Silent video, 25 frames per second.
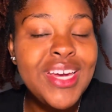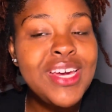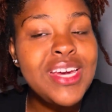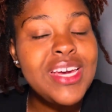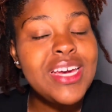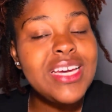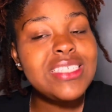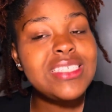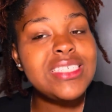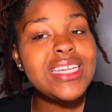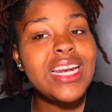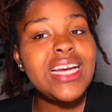
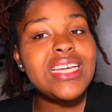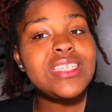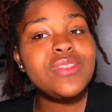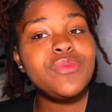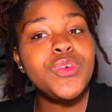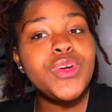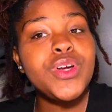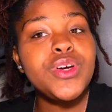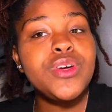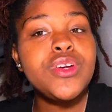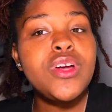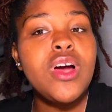in today's
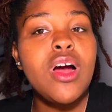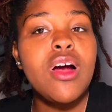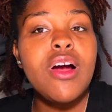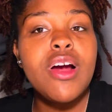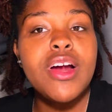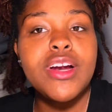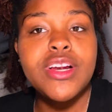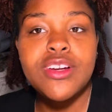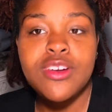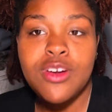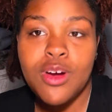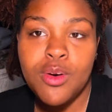video y'all
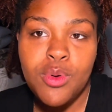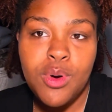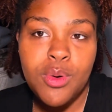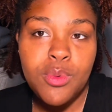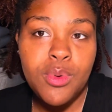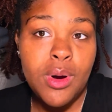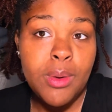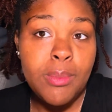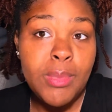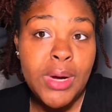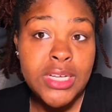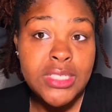already know what
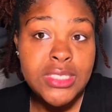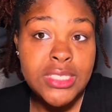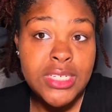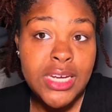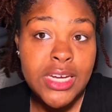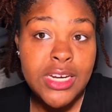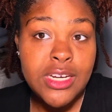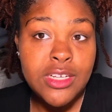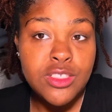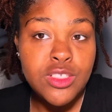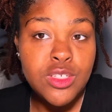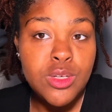we're about to
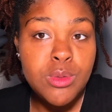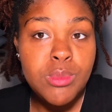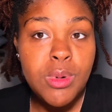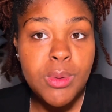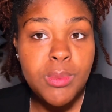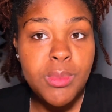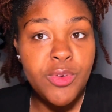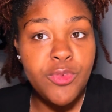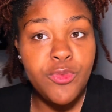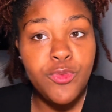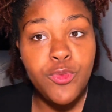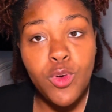get into but
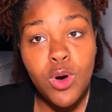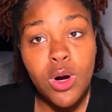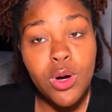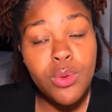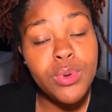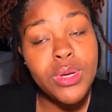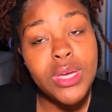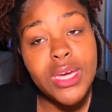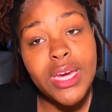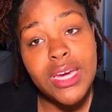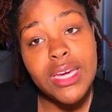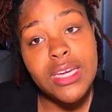before we
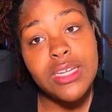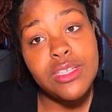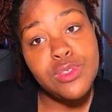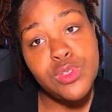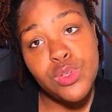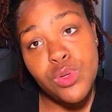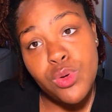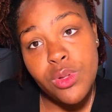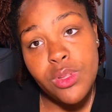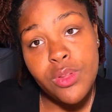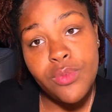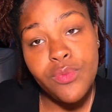get
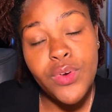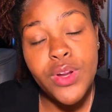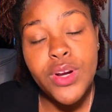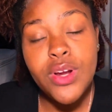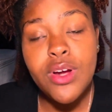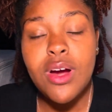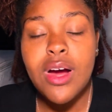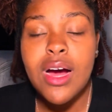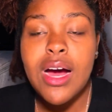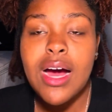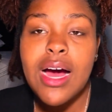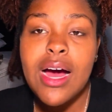into the
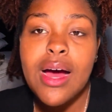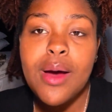video